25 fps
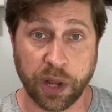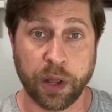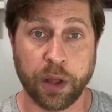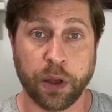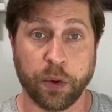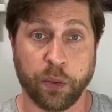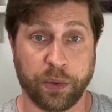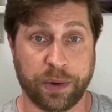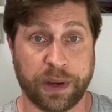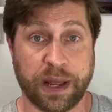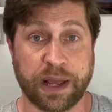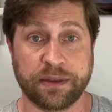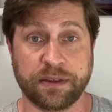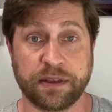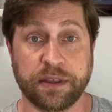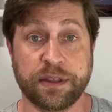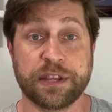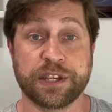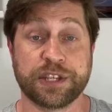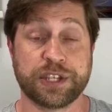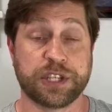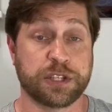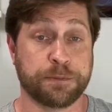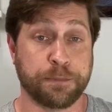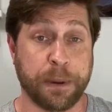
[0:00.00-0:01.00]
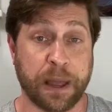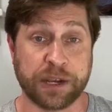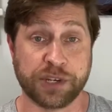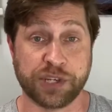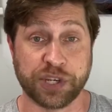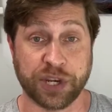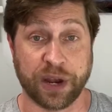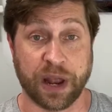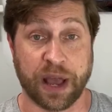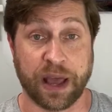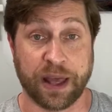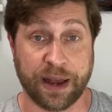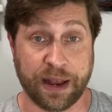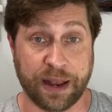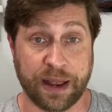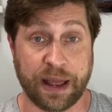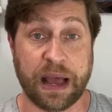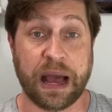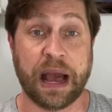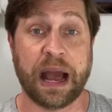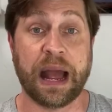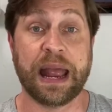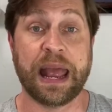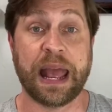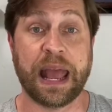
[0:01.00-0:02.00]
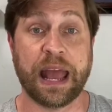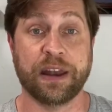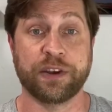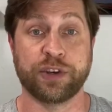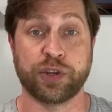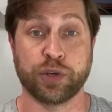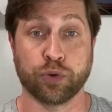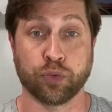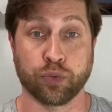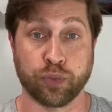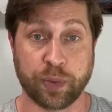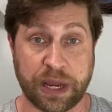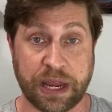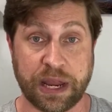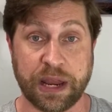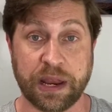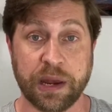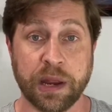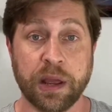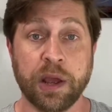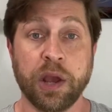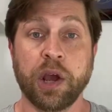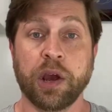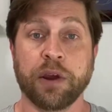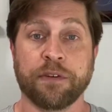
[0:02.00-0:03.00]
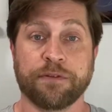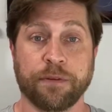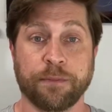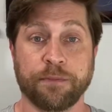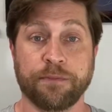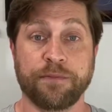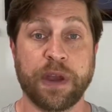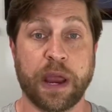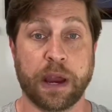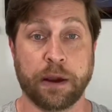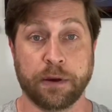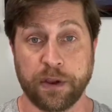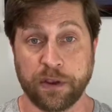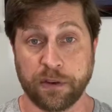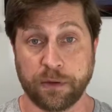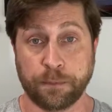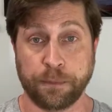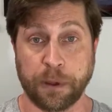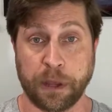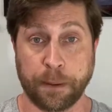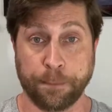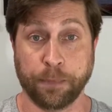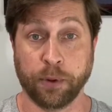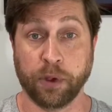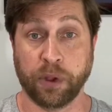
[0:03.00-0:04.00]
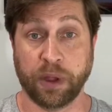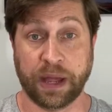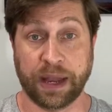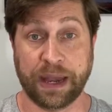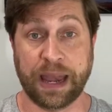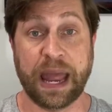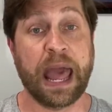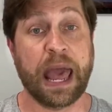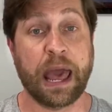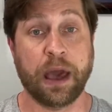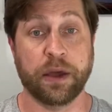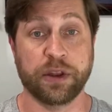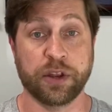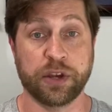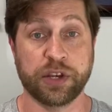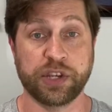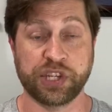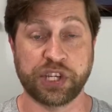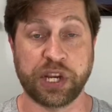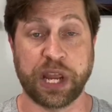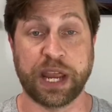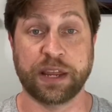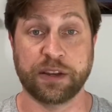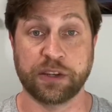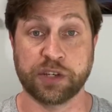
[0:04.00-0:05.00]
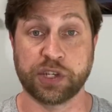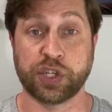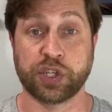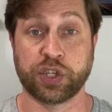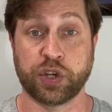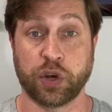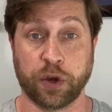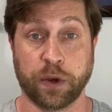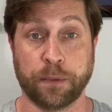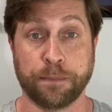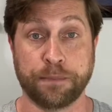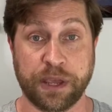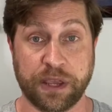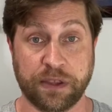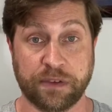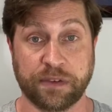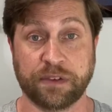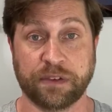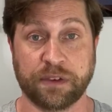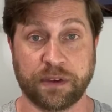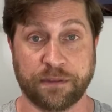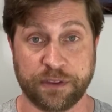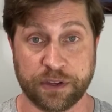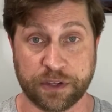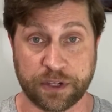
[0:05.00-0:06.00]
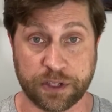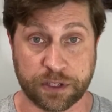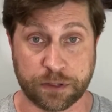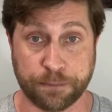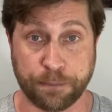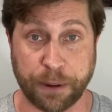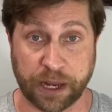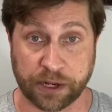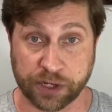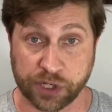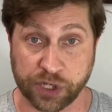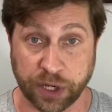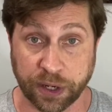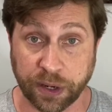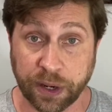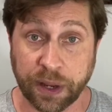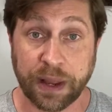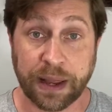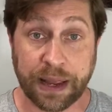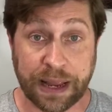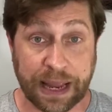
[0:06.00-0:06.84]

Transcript: when I did the suspension on it, I had to read from various people on how to change certain pieces of the suspension.